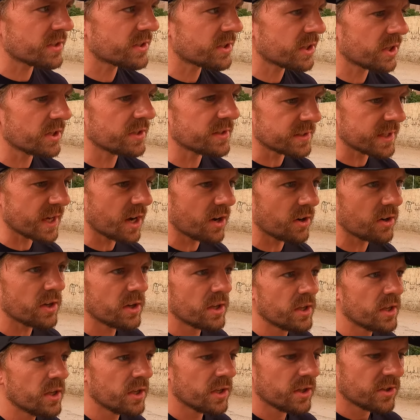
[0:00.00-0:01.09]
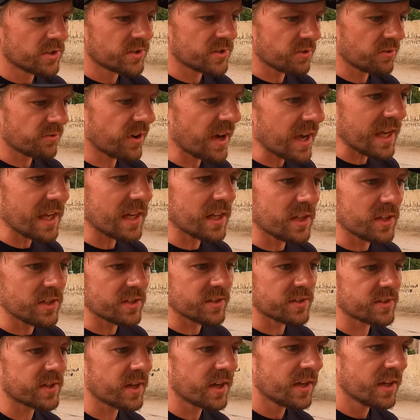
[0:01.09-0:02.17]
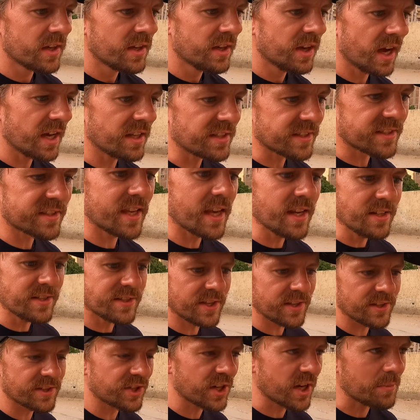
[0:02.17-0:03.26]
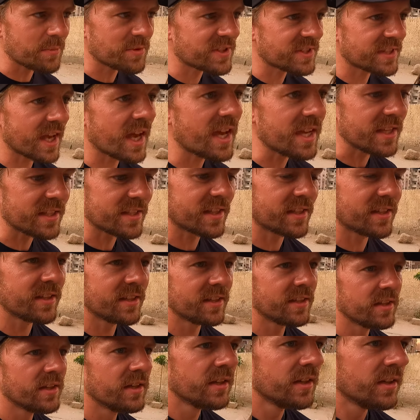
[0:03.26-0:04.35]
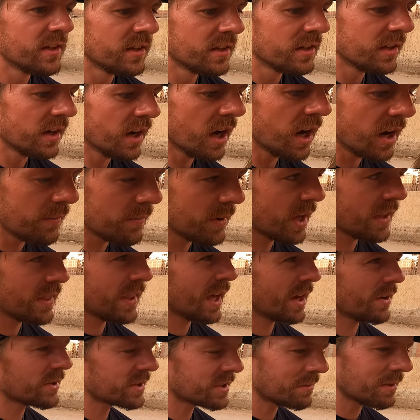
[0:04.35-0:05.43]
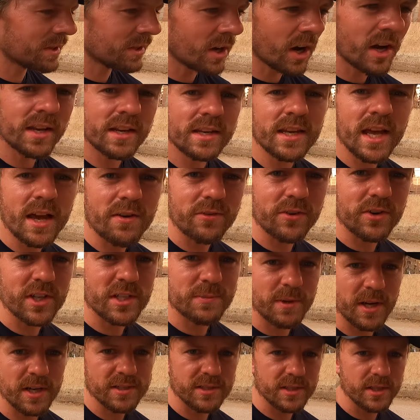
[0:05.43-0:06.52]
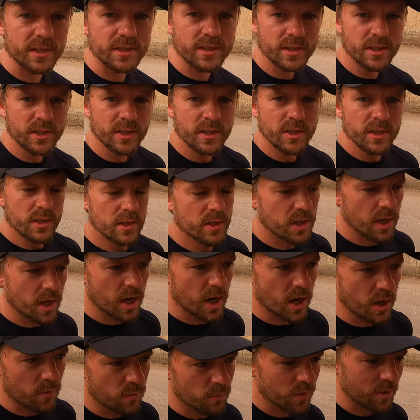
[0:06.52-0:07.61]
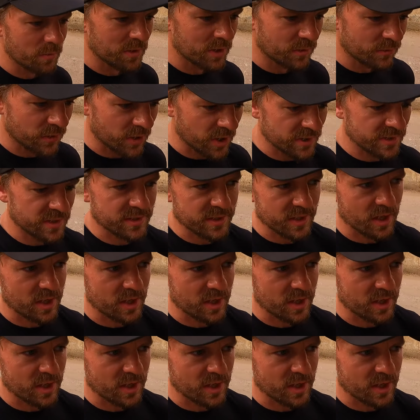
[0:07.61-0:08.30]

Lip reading: as it turns out, surveillance and censorship state. And that was something I never expected when we first